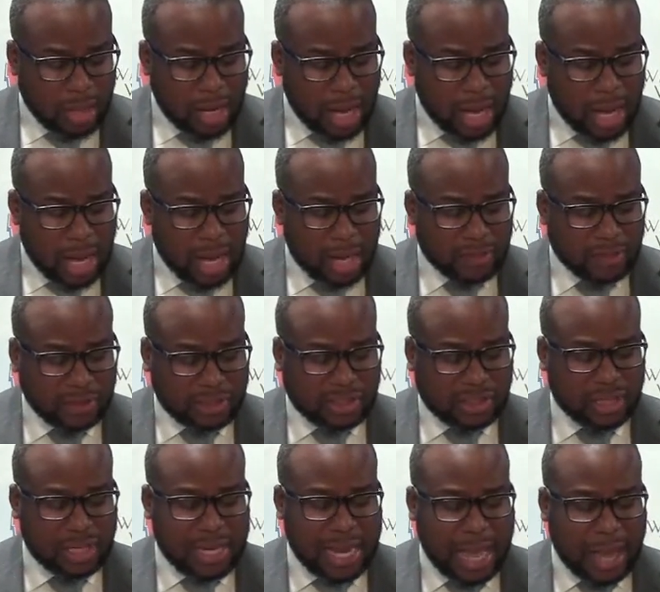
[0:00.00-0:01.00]
Uh, this
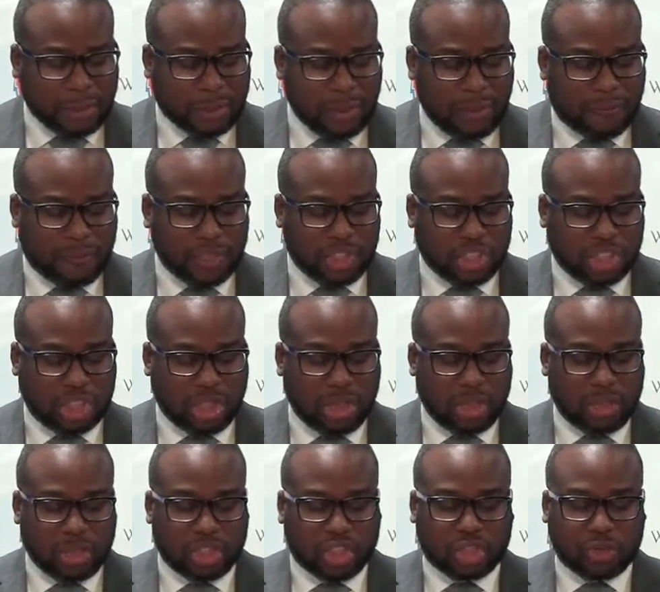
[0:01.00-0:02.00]
is an announcement for
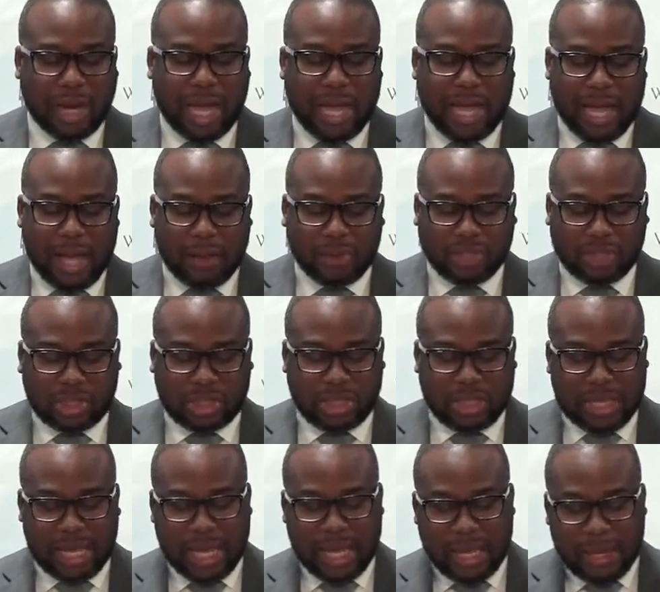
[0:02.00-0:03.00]
Chile the tryouts
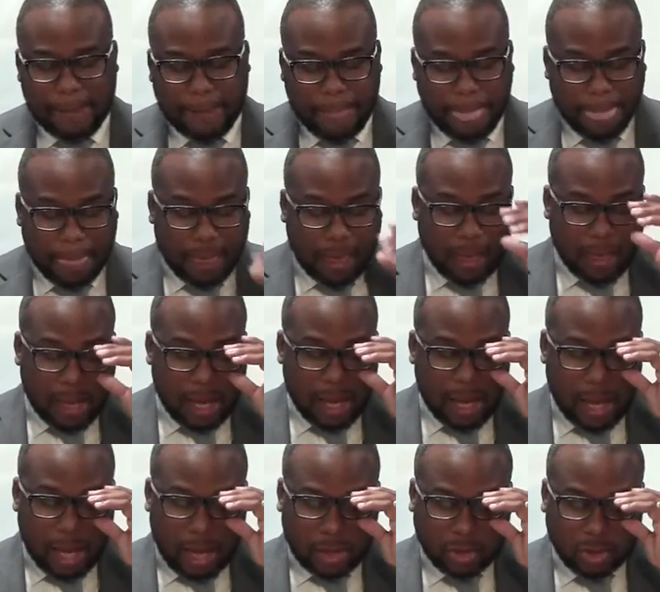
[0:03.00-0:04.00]
today.
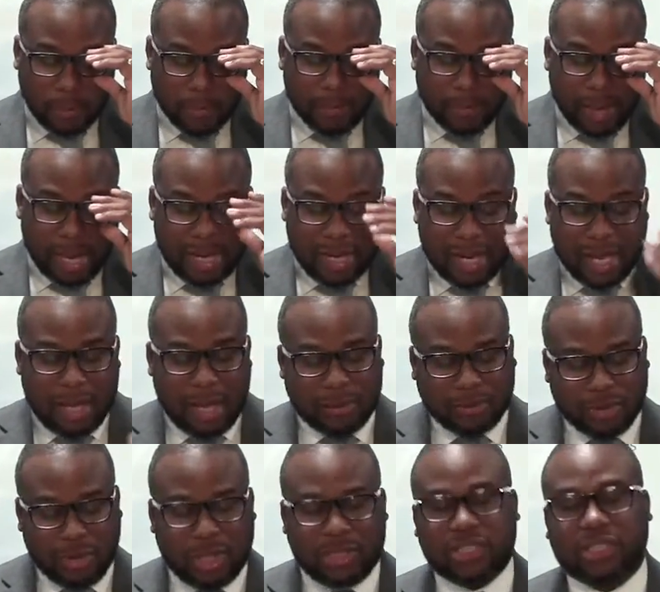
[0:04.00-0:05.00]
Uh, so Monday, I'm
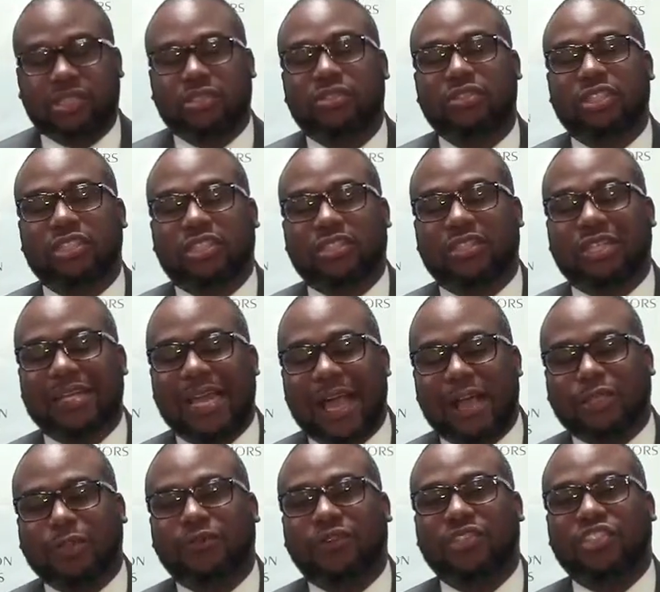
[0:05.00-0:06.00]
sorry. This is an
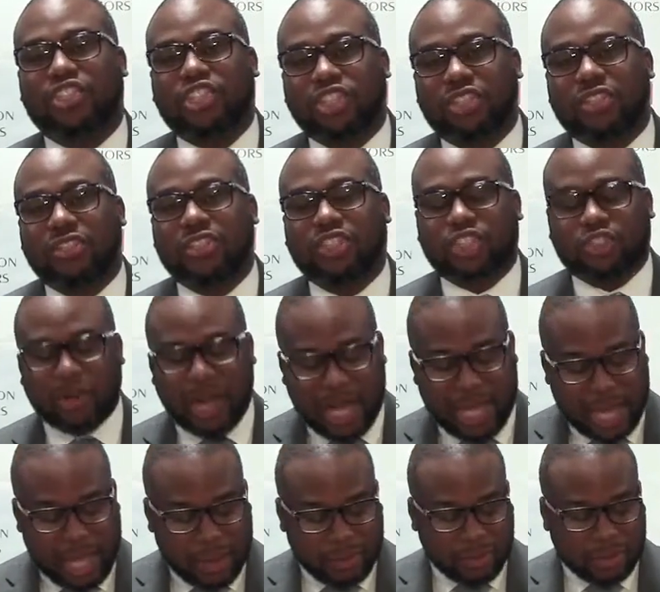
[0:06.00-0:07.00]
announcement for Chile the
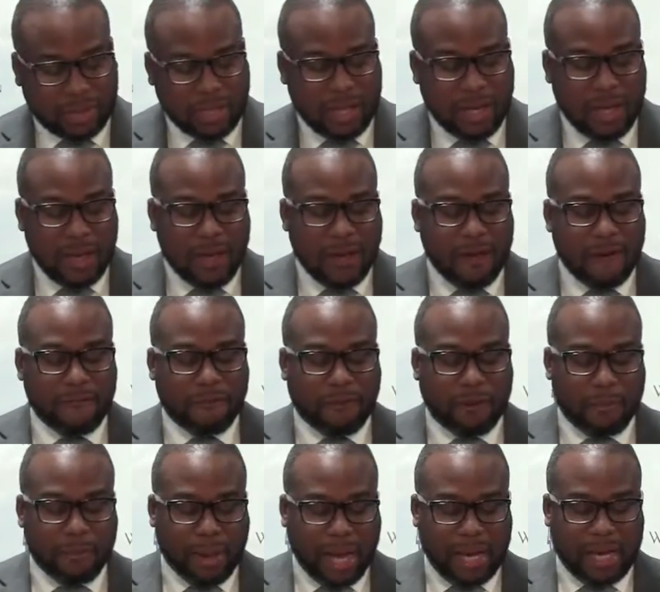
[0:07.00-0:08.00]
tryouts.
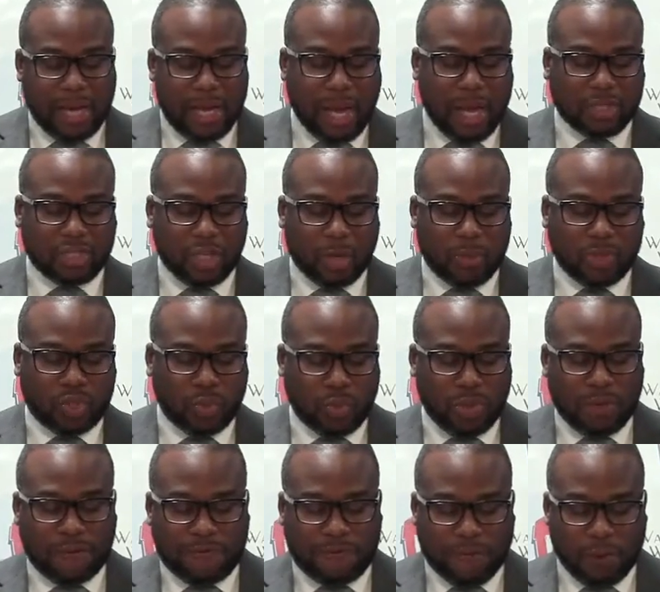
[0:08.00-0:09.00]
For Monday, October
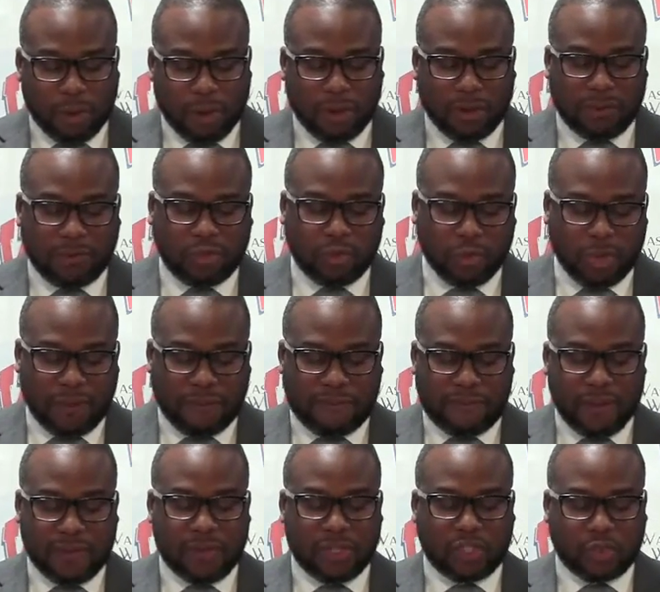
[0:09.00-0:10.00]
24th,
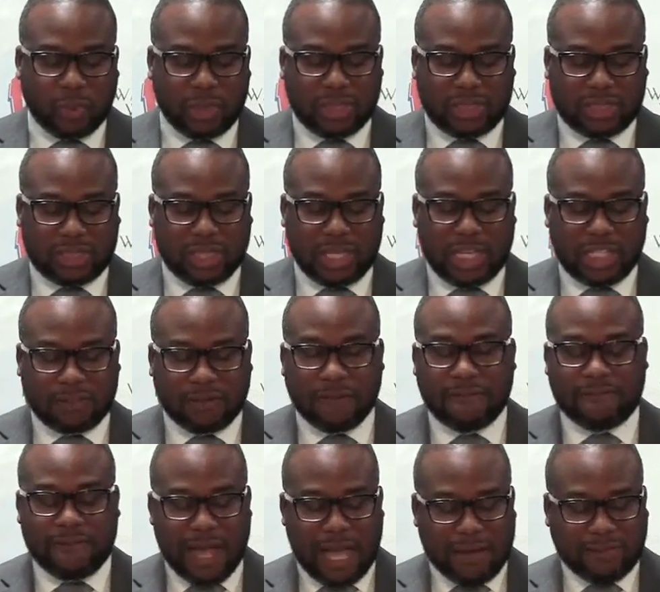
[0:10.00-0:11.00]
25th, and 26th from
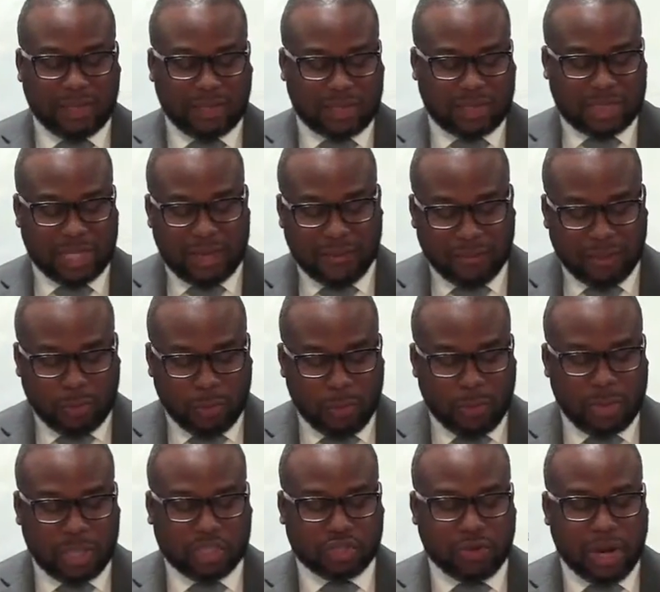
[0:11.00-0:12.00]
5 to 7 will
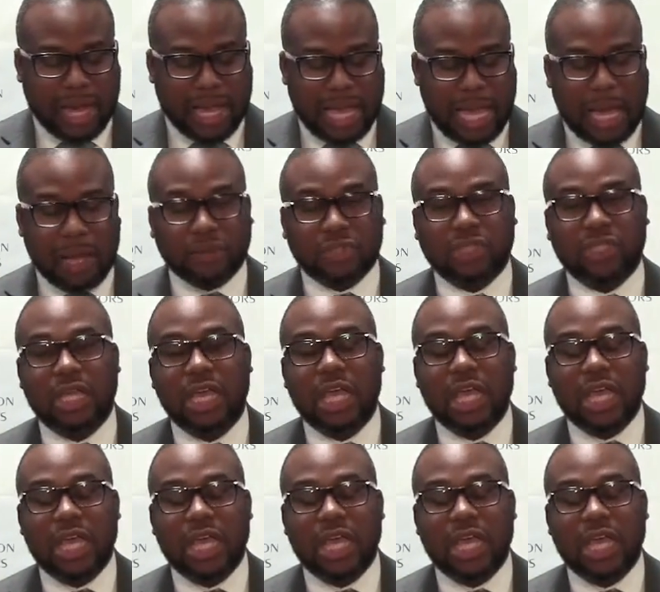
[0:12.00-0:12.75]
be tryouts.